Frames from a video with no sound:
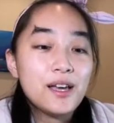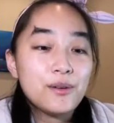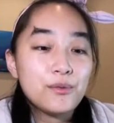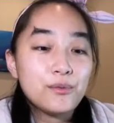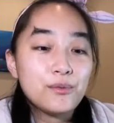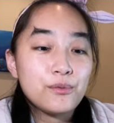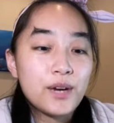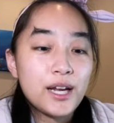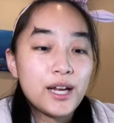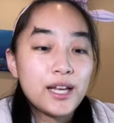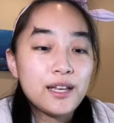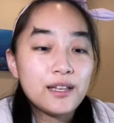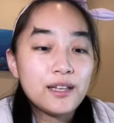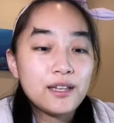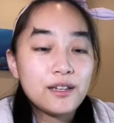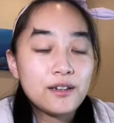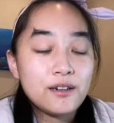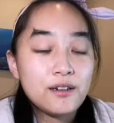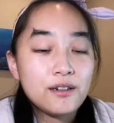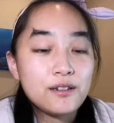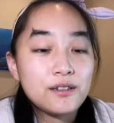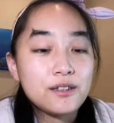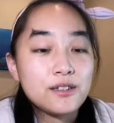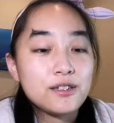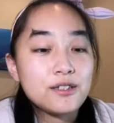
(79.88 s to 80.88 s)
Right here
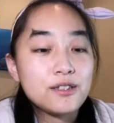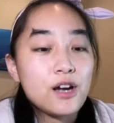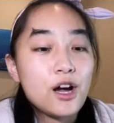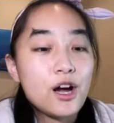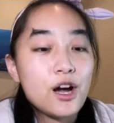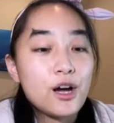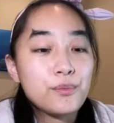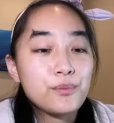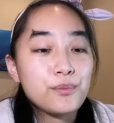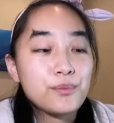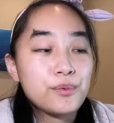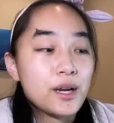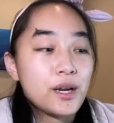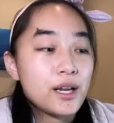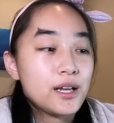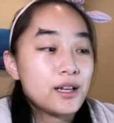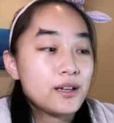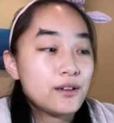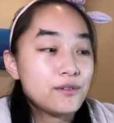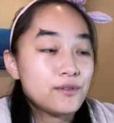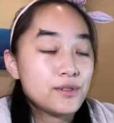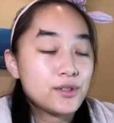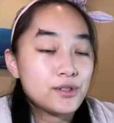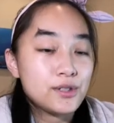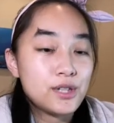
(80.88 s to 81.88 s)
in the top right
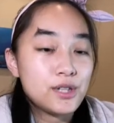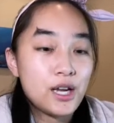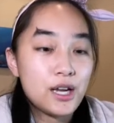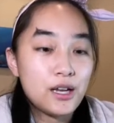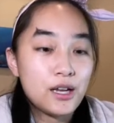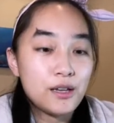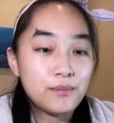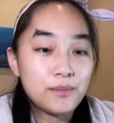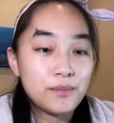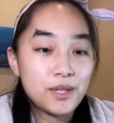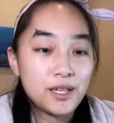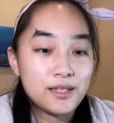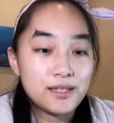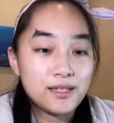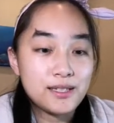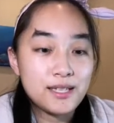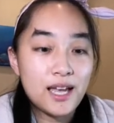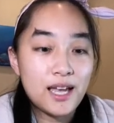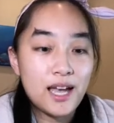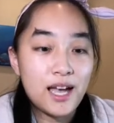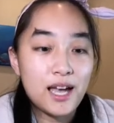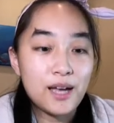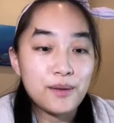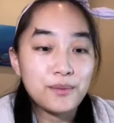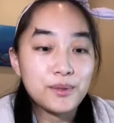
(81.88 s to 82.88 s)
of your timeline
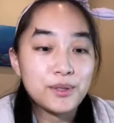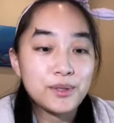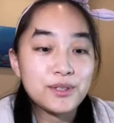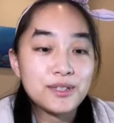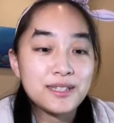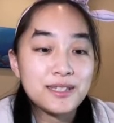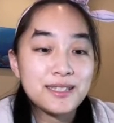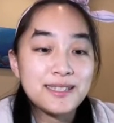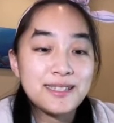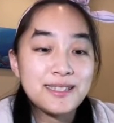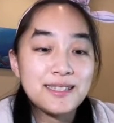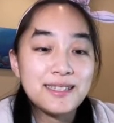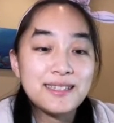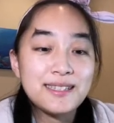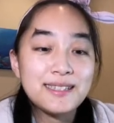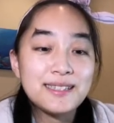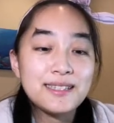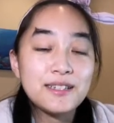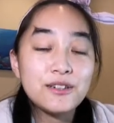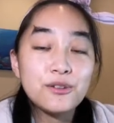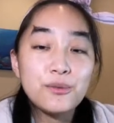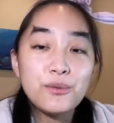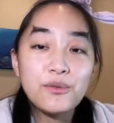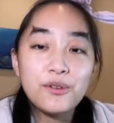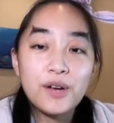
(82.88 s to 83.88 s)
tab, you're gonna see these
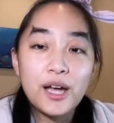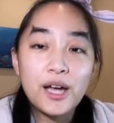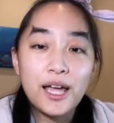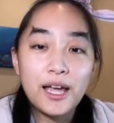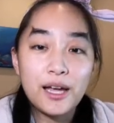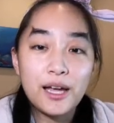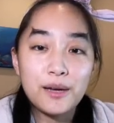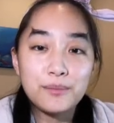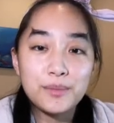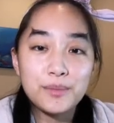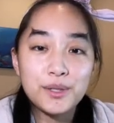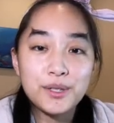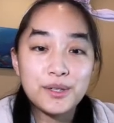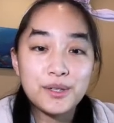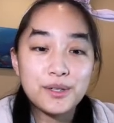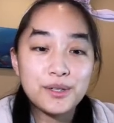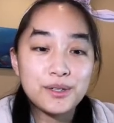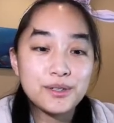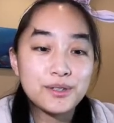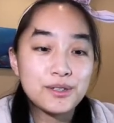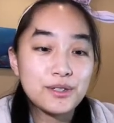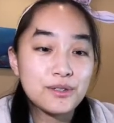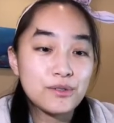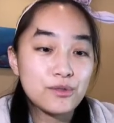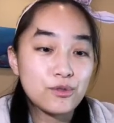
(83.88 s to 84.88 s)
little
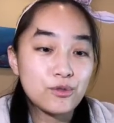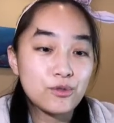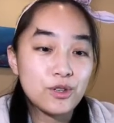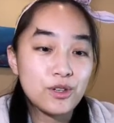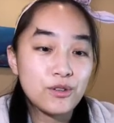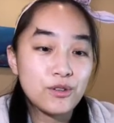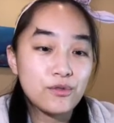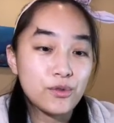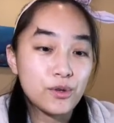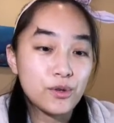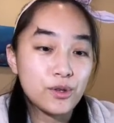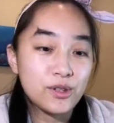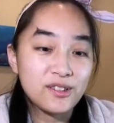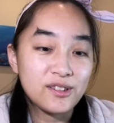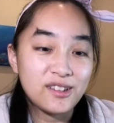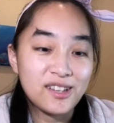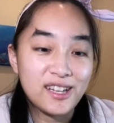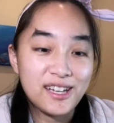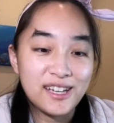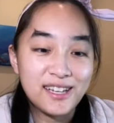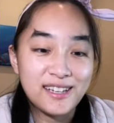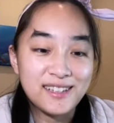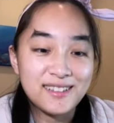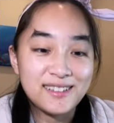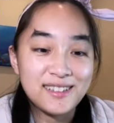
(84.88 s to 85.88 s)
hamburgers, 3-4
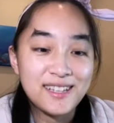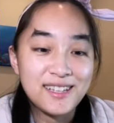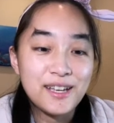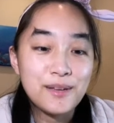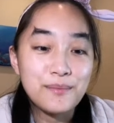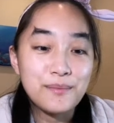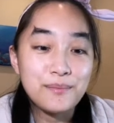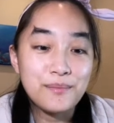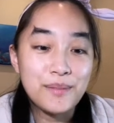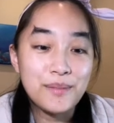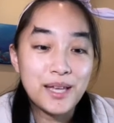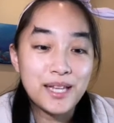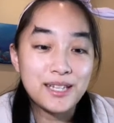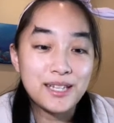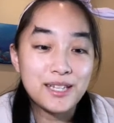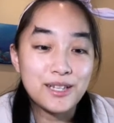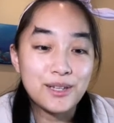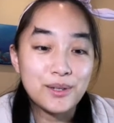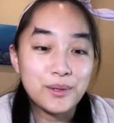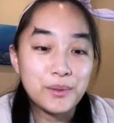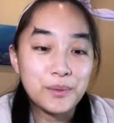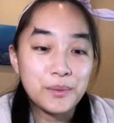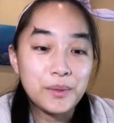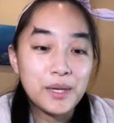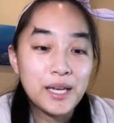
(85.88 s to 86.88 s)
line
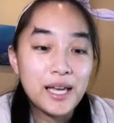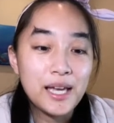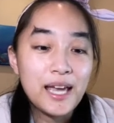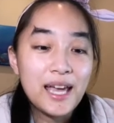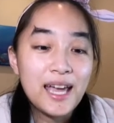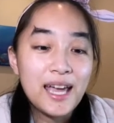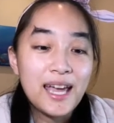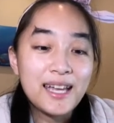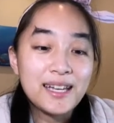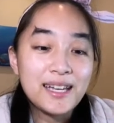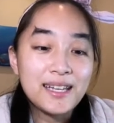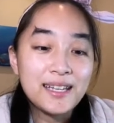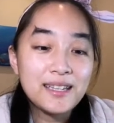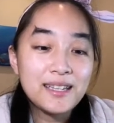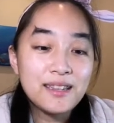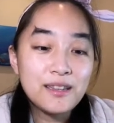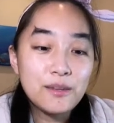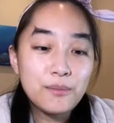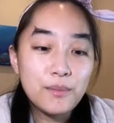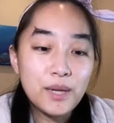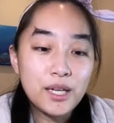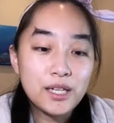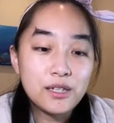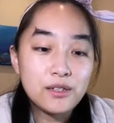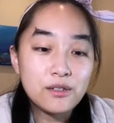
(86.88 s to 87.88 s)
menu. And in the
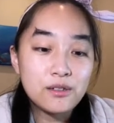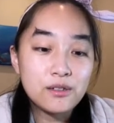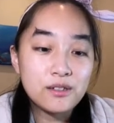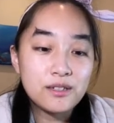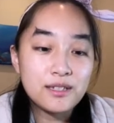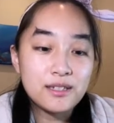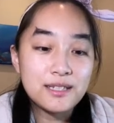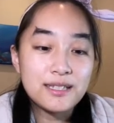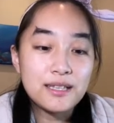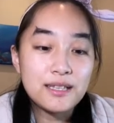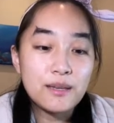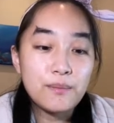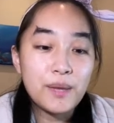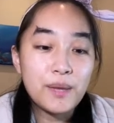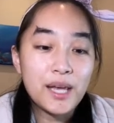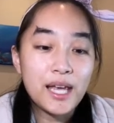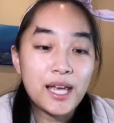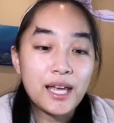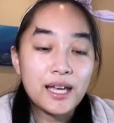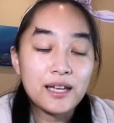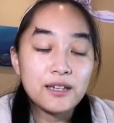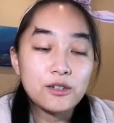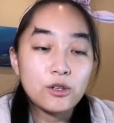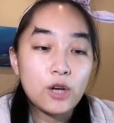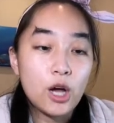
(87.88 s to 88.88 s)
menu, you're gonna see
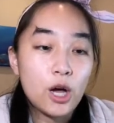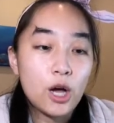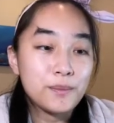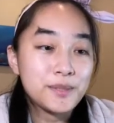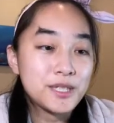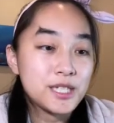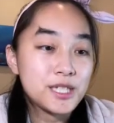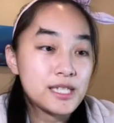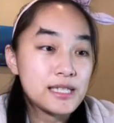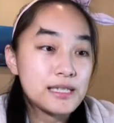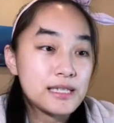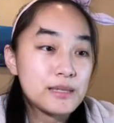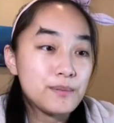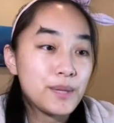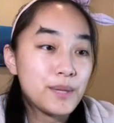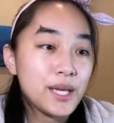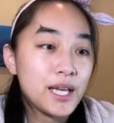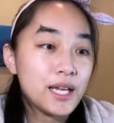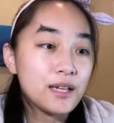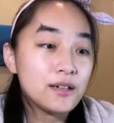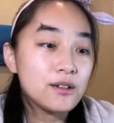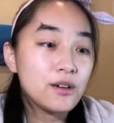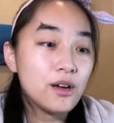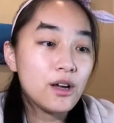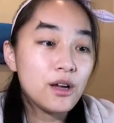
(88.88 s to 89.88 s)
panel options.
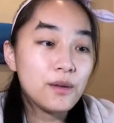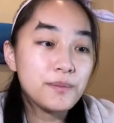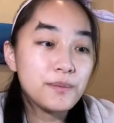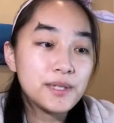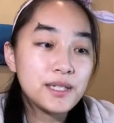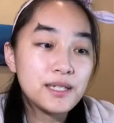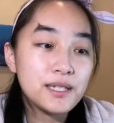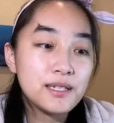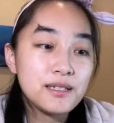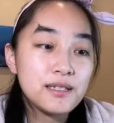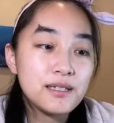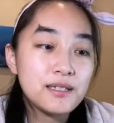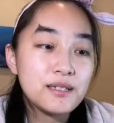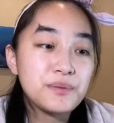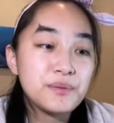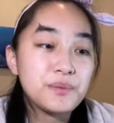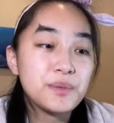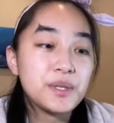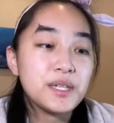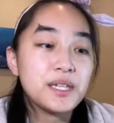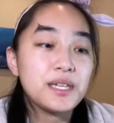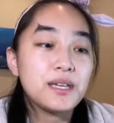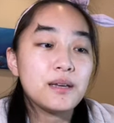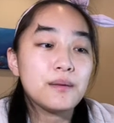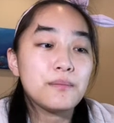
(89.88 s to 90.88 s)
Panel options, we
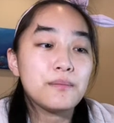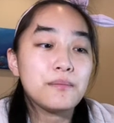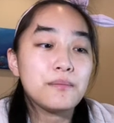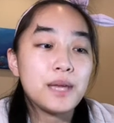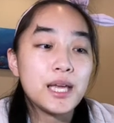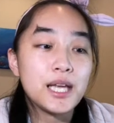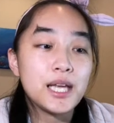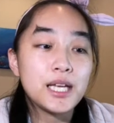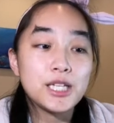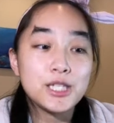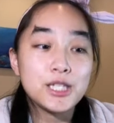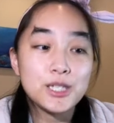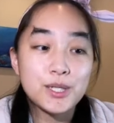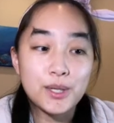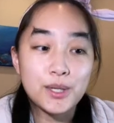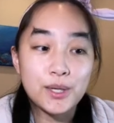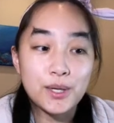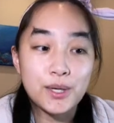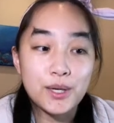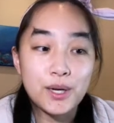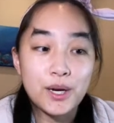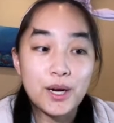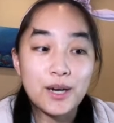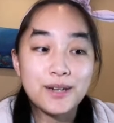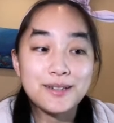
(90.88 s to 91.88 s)
need to make
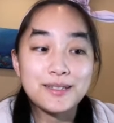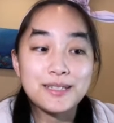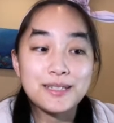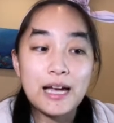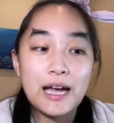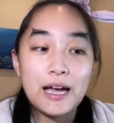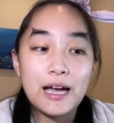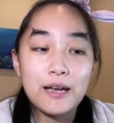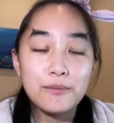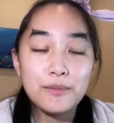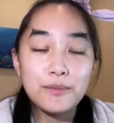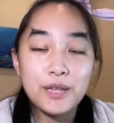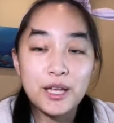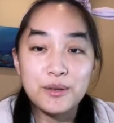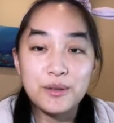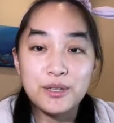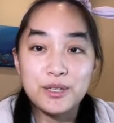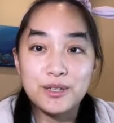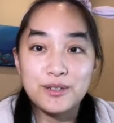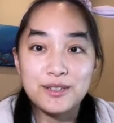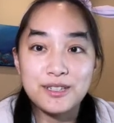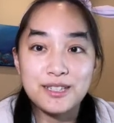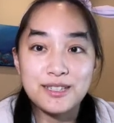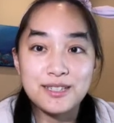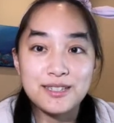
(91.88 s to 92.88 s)
sure our timeline
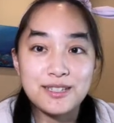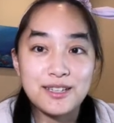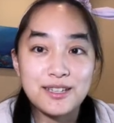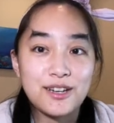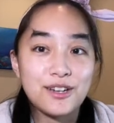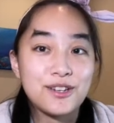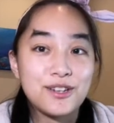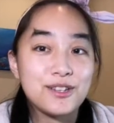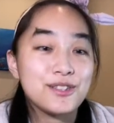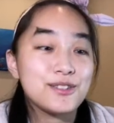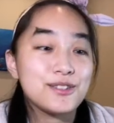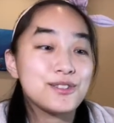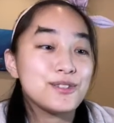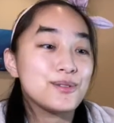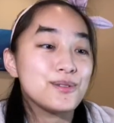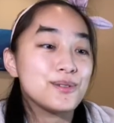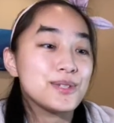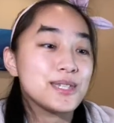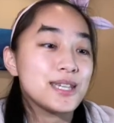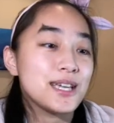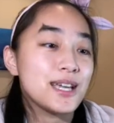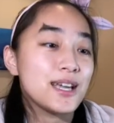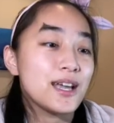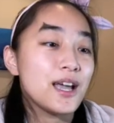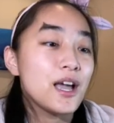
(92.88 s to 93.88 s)
units are
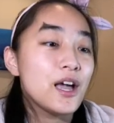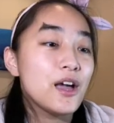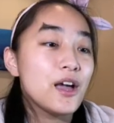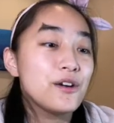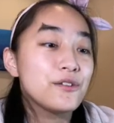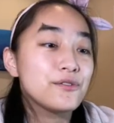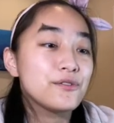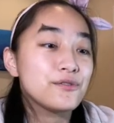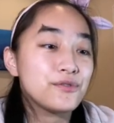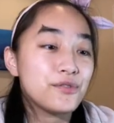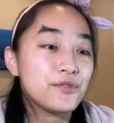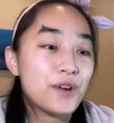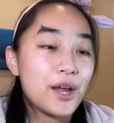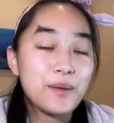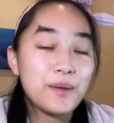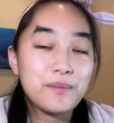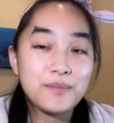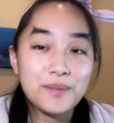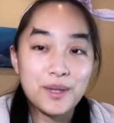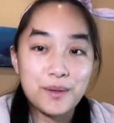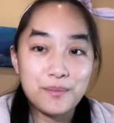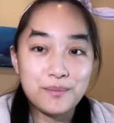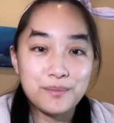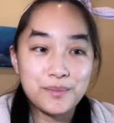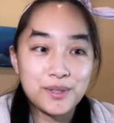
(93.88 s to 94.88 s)
using frame
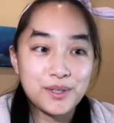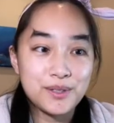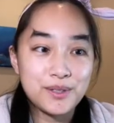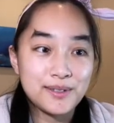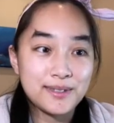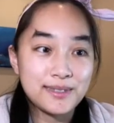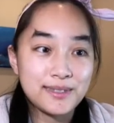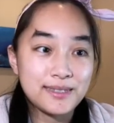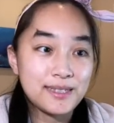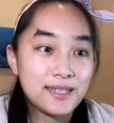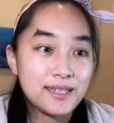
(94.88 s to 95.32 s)
numbers.